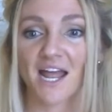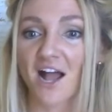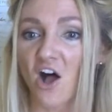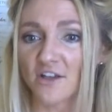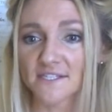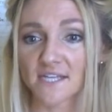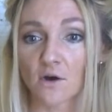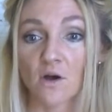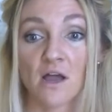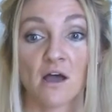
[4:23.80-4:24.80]

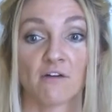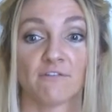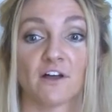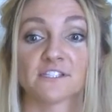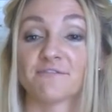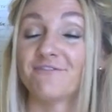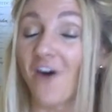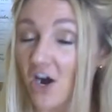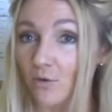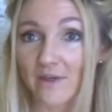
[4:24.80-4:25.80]
Also falls
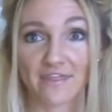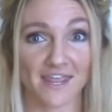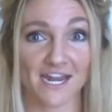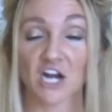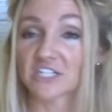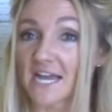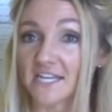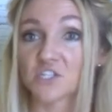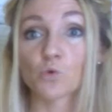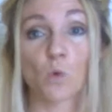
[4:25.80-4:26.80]
far within our
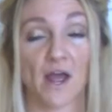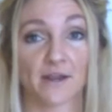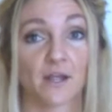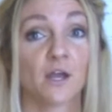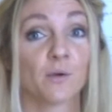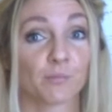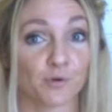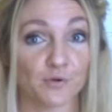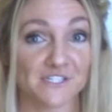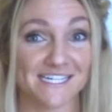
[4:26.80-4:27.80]
10-to-1
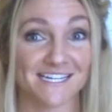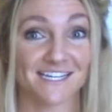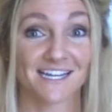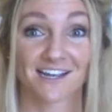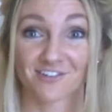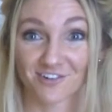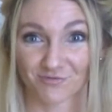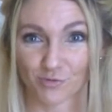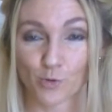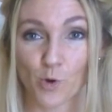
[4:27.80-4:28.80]
protein
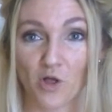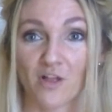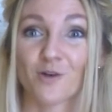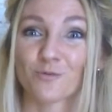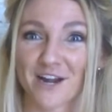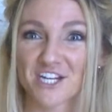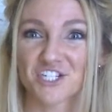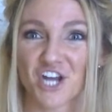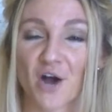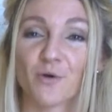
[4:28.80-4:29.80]
rule
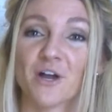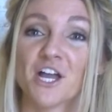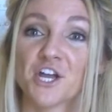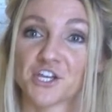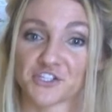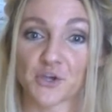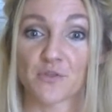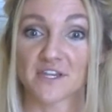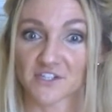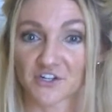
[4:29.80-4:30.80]
ratio. So
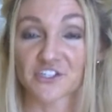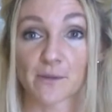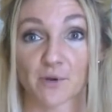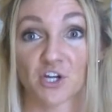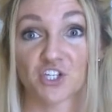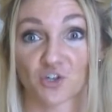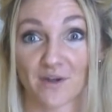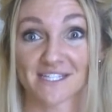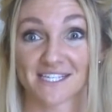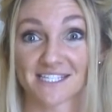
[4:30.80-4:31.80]
these are some good
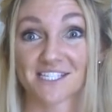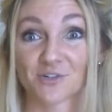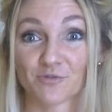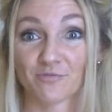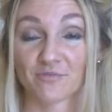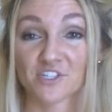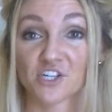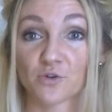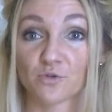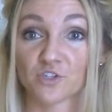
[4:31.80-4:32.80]
choices to
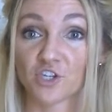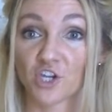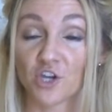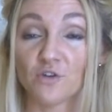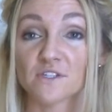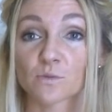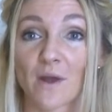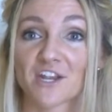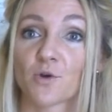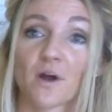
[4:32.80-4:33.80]
use
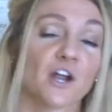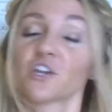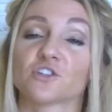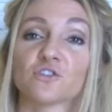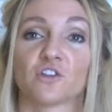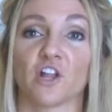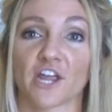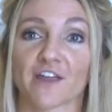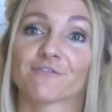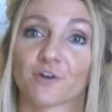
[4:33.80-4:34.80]
when you are
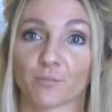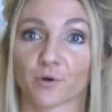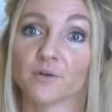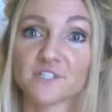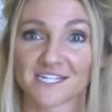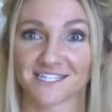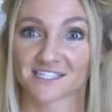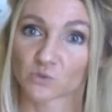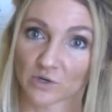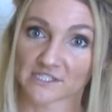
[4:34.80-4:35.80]
looking for protein
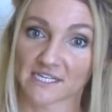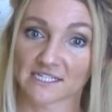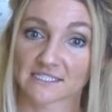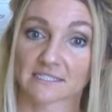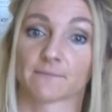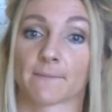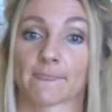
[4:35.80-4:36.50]
sources.